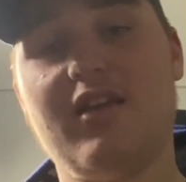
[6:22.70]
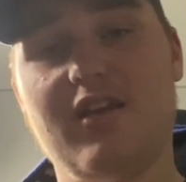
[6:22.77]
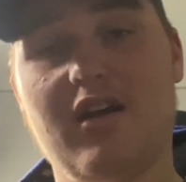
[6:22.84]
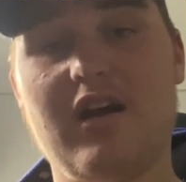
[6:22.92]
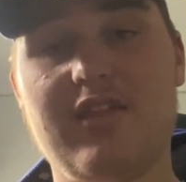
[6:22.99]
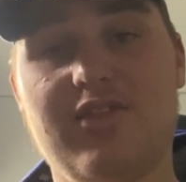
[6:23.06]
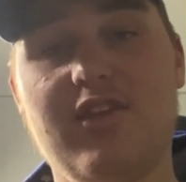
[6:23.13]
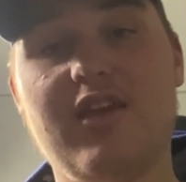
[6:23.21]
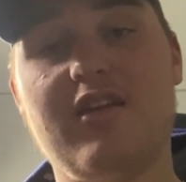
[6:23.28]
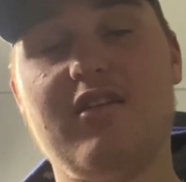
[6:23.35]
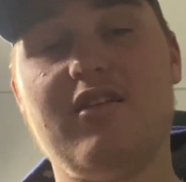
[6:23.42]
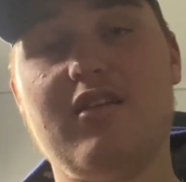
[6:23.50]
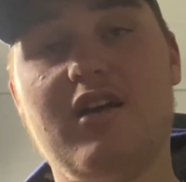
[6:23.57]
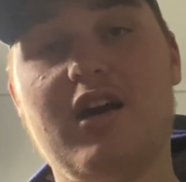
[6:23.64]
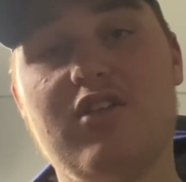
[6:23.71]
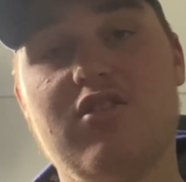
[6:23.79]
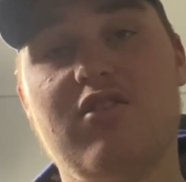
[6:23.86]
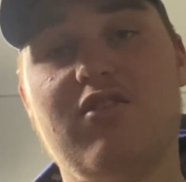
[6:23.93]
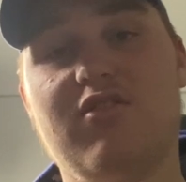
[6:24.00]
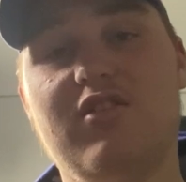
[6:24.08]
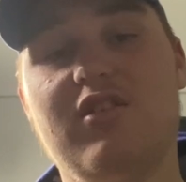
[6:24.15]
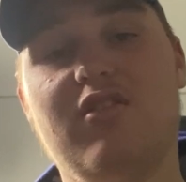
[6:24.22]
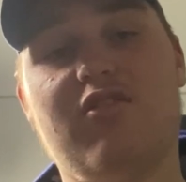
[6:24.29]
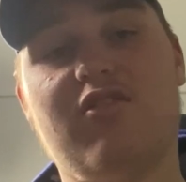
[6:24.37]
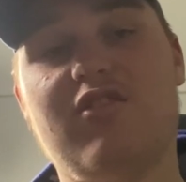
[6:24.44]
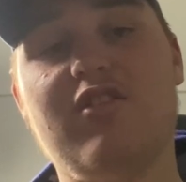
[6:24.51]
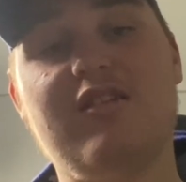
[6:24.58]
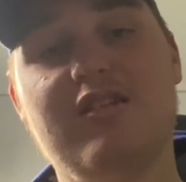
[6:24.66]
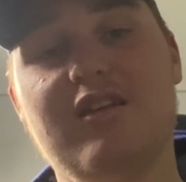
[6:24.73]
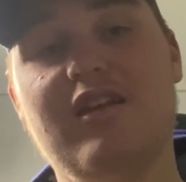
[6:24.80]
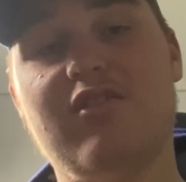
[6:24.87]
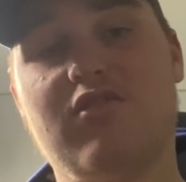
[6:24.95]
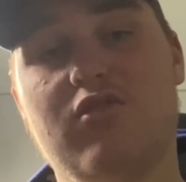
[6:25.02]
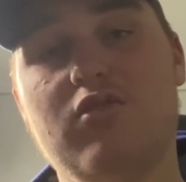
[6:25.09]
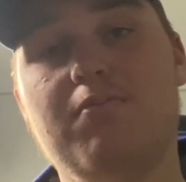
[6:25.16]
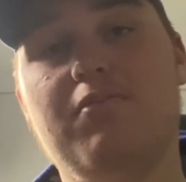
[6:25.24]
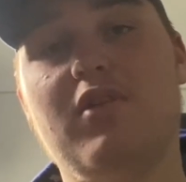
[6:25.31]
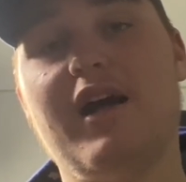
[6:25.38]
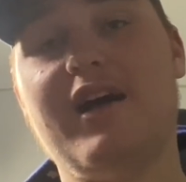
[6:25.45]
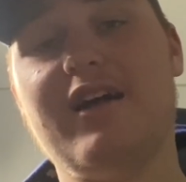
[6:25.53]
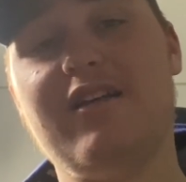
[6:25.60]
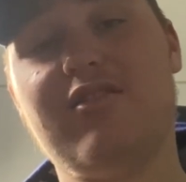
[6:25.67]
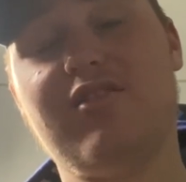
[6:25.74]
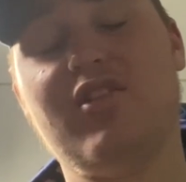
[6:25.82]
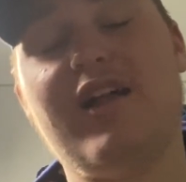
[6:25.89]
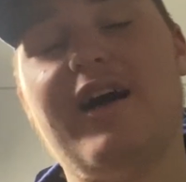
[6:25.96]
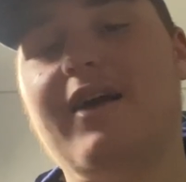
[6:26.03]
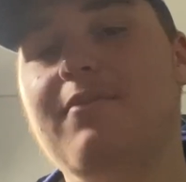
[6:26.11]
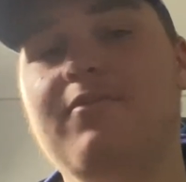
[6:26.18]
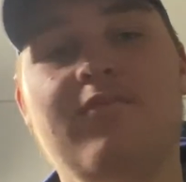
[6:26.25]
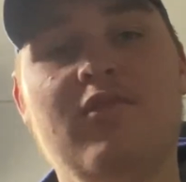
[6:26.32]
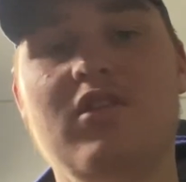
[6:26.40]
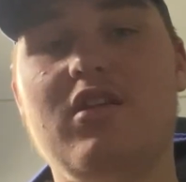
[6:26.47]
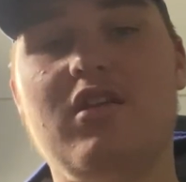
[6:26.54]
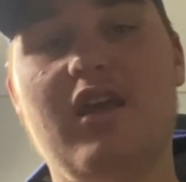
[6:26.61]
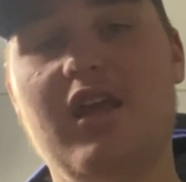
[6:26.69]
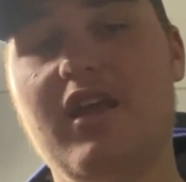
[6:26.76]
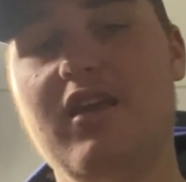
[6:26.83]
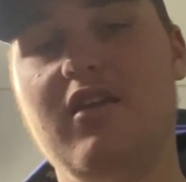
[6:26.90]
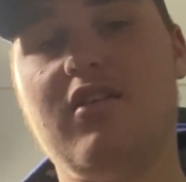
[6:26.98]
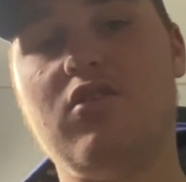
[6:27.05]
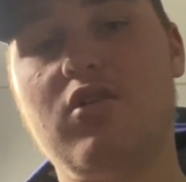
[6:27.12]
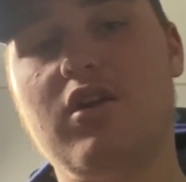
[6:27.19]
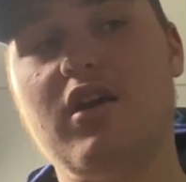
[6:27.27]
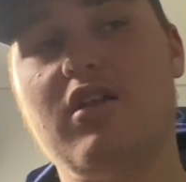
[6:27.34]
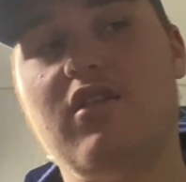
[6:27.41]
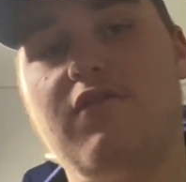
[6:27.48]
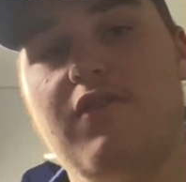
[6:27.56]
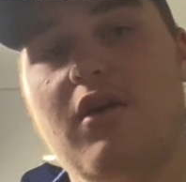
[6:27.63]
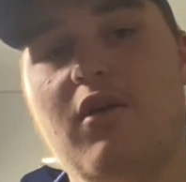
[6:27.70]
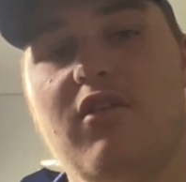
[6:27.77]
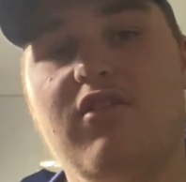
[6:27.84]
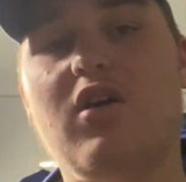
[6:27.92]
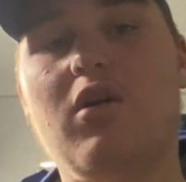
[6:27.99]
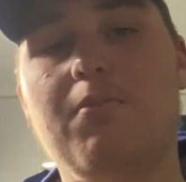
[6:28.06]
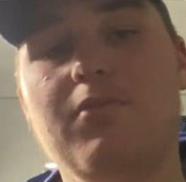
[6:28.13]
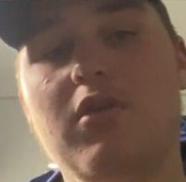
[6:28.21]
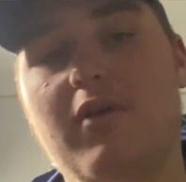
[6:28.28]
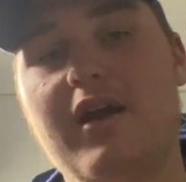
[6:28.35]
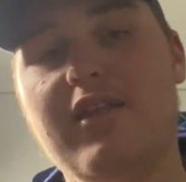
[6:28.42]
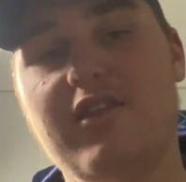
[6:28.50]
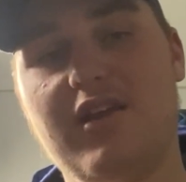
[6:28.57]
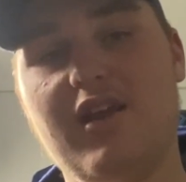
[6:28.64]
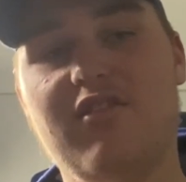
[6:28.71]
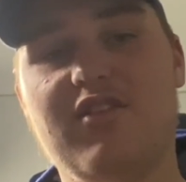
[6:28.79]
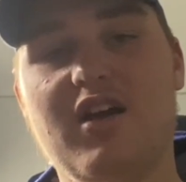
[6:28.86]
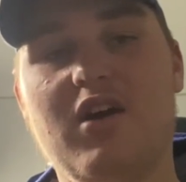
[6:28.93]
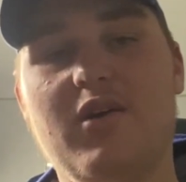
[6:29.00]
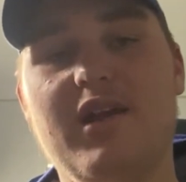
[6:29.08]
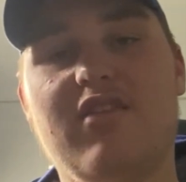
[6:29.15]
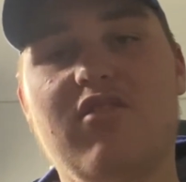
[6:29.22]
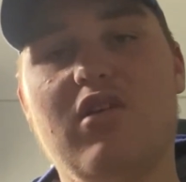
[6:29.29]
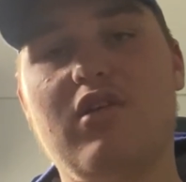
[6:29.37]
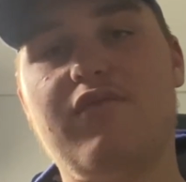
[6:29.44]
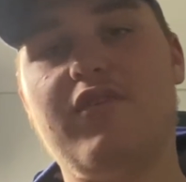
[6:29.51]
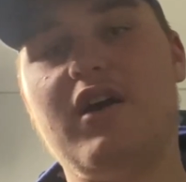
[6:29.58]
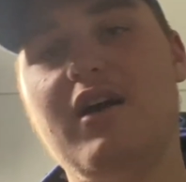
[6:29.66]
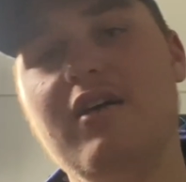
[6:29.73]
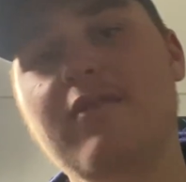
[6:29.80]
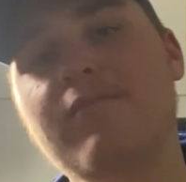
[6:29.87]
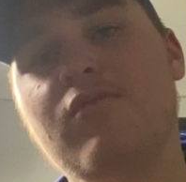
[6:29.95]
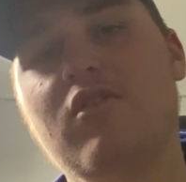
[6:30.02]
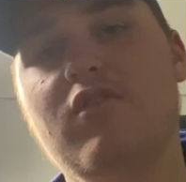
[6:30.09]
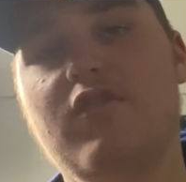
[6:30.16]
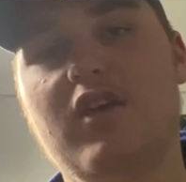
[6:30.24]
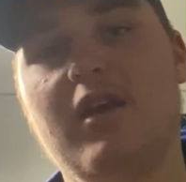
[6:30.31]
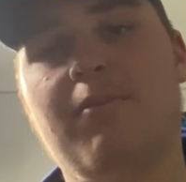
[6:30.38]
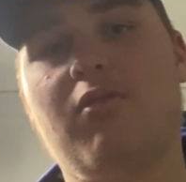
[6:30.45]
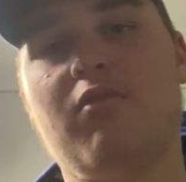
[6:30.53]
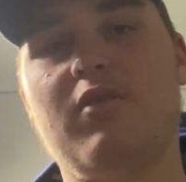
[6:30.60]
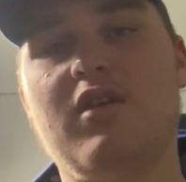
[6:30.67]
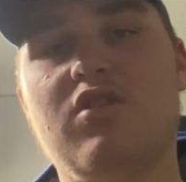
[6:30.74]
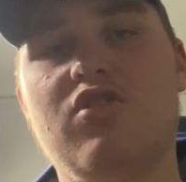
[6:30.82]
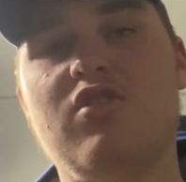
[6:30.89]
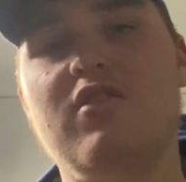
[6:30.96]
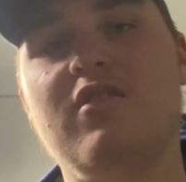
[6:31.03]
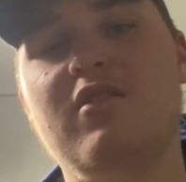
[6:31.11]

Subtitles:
I think Hutchinson is a good player. Delap, he could go to the very top the way that he's going so far for Ipswich.